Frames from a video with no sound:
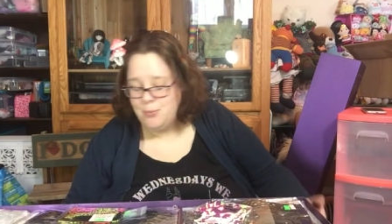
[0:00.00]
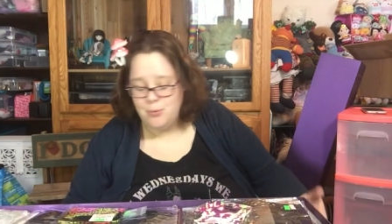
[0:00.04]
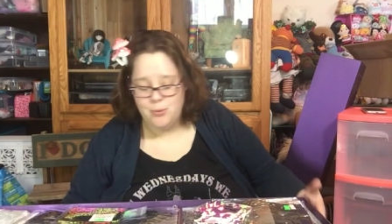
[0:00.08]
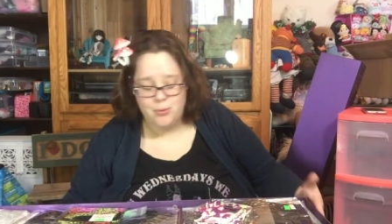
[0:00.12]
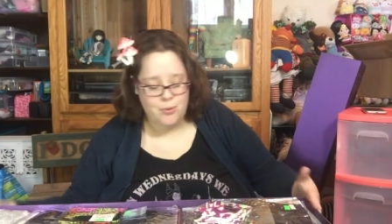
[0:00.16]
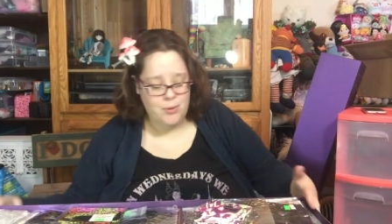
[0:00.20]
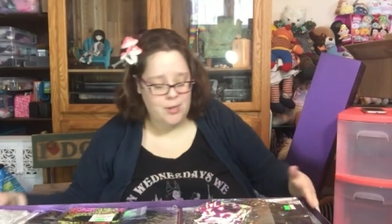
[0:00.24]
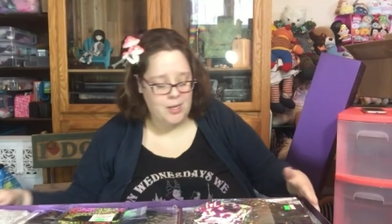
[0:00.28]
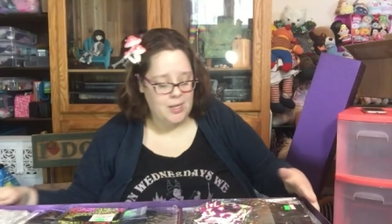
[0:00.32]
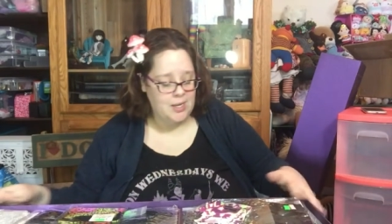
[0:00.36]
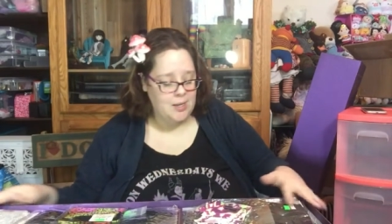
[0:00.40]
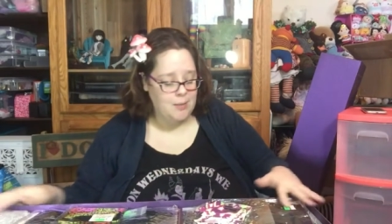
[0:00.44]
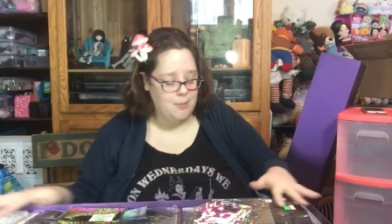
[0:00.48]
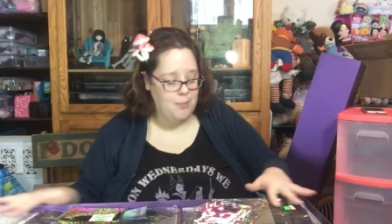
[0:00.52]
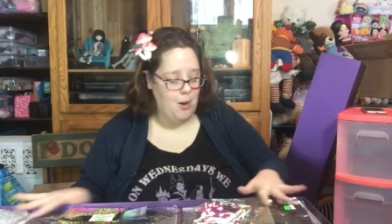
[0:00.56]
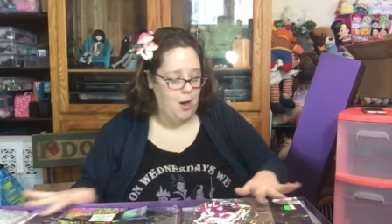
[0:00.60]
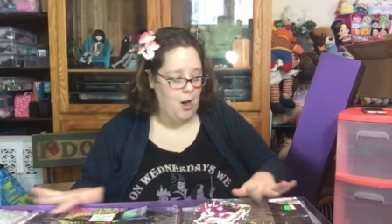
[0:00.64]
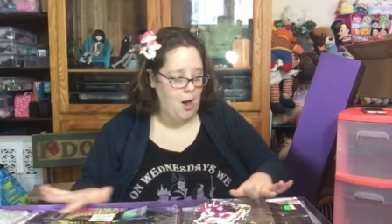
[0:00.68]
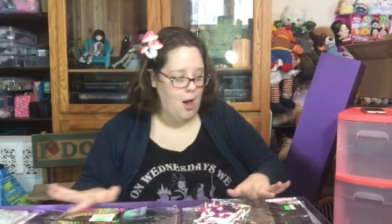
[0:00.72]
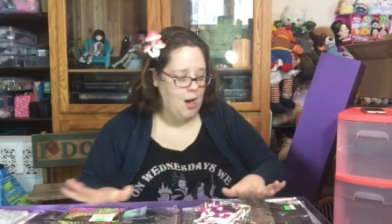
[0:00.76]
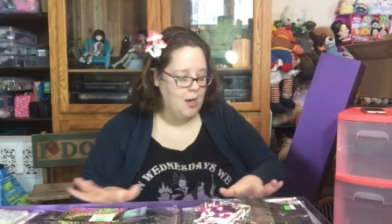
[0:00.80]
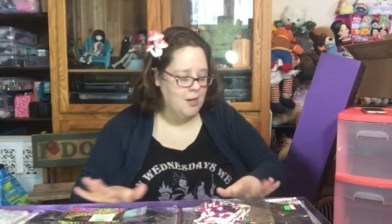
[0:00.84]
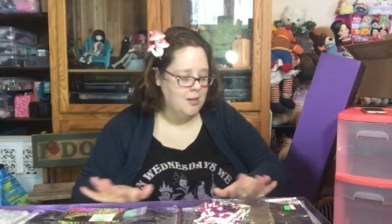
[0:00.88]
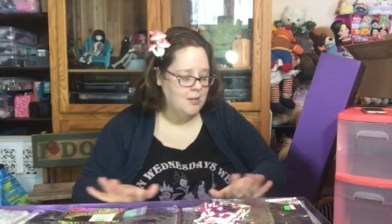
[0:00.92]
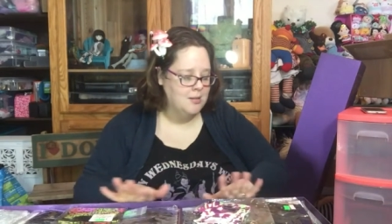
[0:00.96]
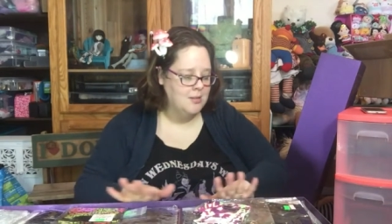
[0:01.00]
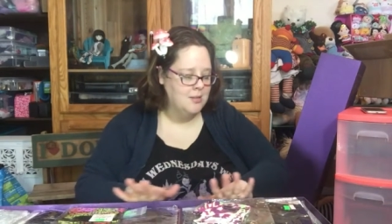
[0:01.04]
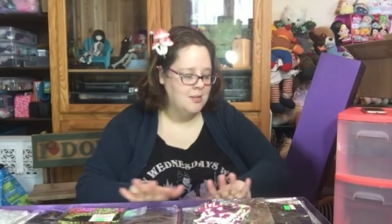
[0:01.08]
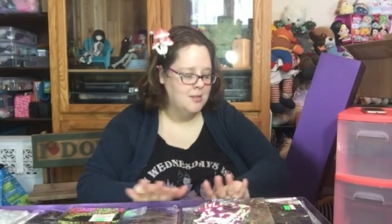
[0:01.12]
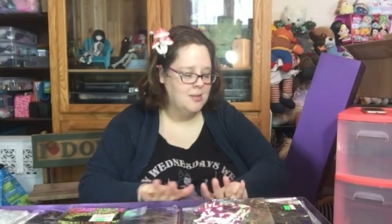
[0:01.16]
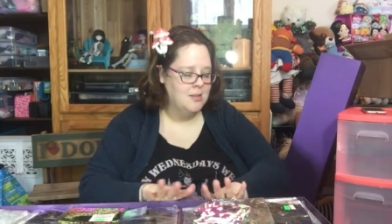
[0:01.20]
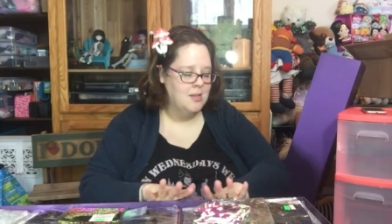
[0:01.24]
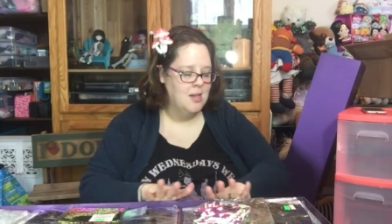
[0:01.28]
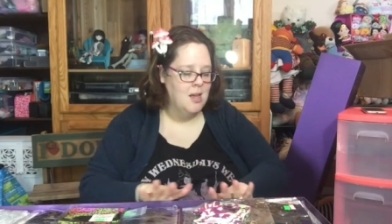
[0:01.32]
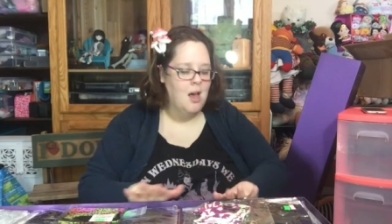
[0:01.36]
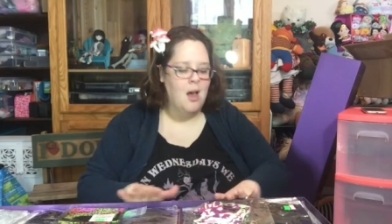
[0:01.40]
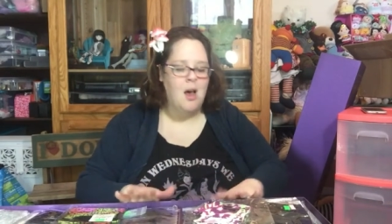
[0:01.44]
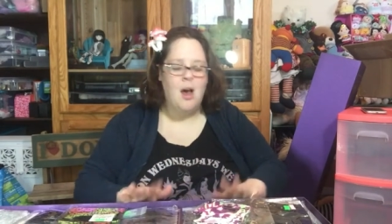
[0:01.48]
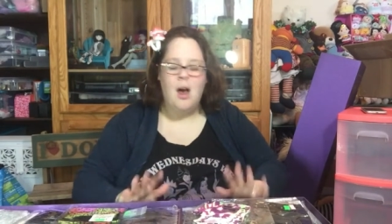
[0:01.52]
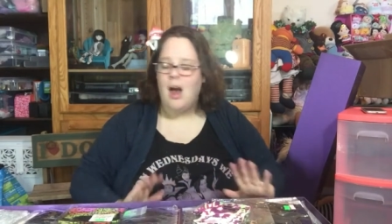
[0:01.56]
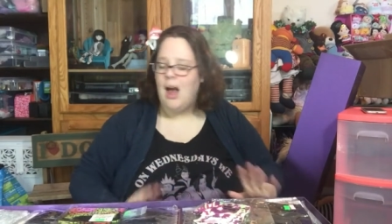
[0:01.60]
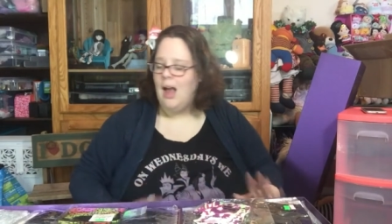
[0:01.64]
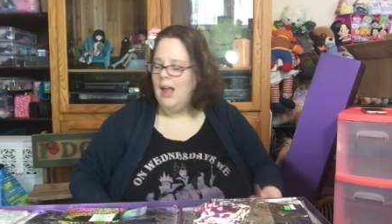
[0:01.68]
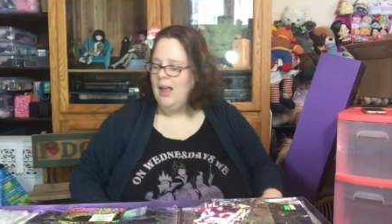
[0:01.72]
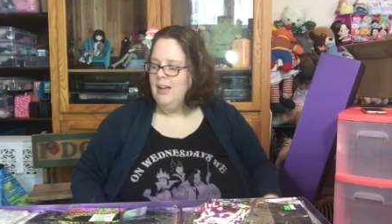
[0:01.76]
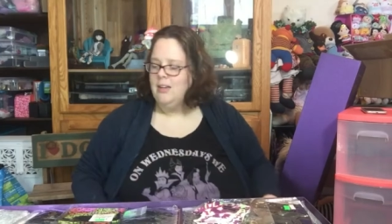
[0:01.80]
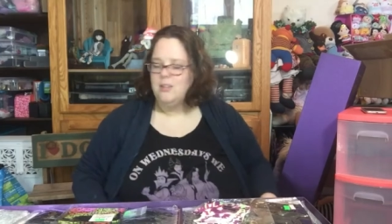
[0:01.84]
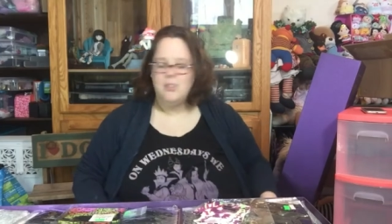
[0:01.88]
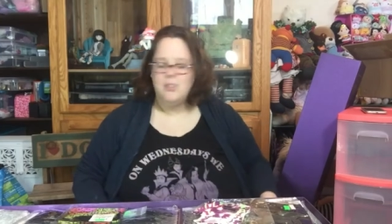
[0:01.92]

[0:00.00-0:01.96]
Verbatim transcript: pretty box. I